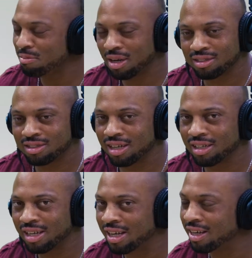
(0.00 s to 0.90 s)
not
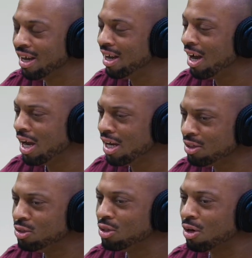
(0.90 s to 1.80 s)
saying that.
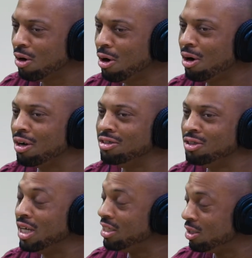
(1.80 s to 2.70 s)
Is your car,
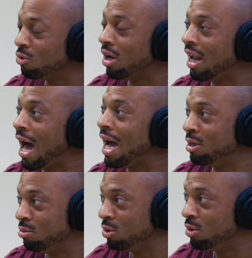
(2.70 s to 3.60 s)
is it reliable?